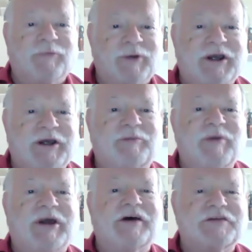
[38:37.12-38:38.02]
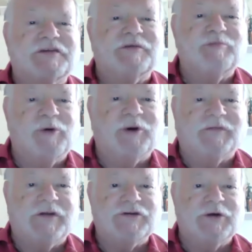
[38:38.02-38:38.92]
to read because it's
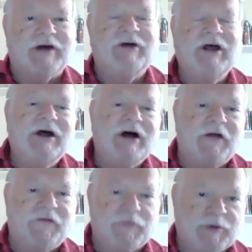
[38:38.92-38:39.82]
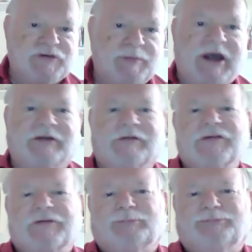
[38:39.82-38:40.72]
important that you have other
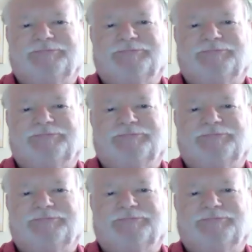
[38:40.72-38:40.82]
perspectives.